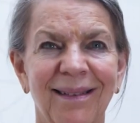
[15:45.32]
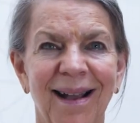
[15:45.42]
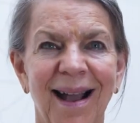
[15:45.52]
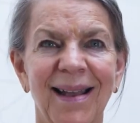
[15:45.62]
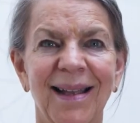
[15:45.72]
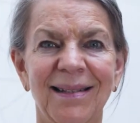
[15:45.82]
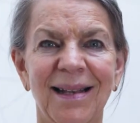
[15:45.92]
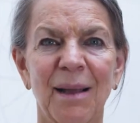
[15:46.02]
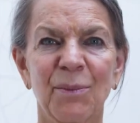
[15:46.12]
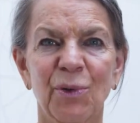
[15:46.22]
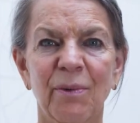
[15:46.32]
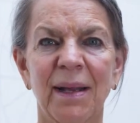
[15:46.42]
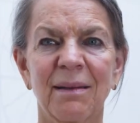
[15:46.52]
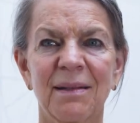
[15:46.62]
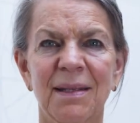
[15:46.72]
I had time to
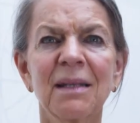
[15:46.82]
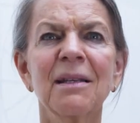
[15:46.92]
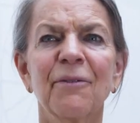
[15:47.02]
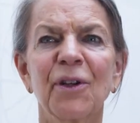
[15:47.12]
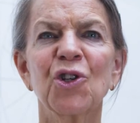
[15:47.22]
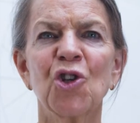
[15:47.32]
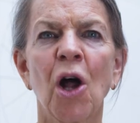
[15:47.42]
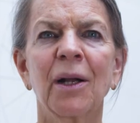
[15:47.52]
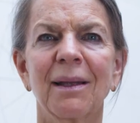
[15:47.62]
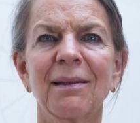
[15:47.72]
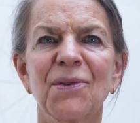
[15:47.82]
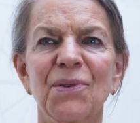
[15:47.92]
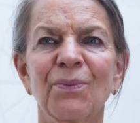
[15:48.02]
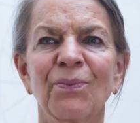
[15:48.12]
write significant jottings.